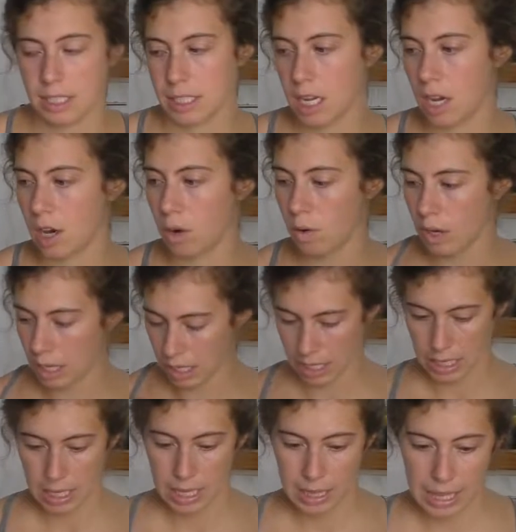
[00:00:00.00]
So
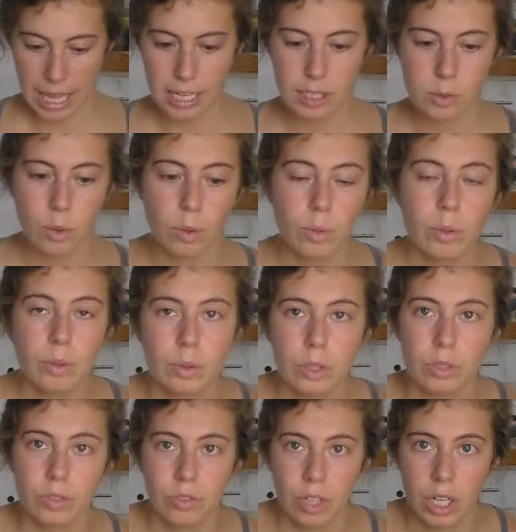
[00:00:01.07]
that is what we will
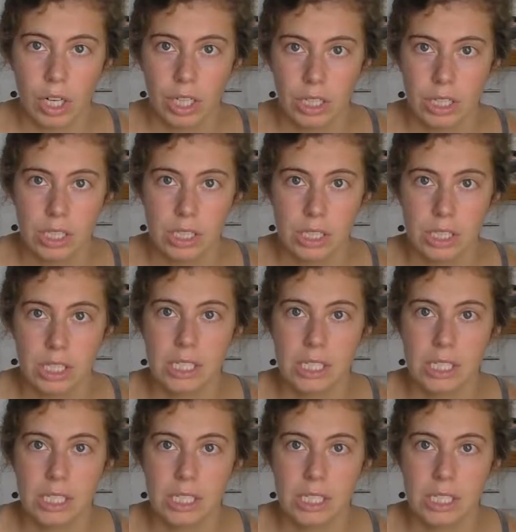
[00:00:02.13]
do first.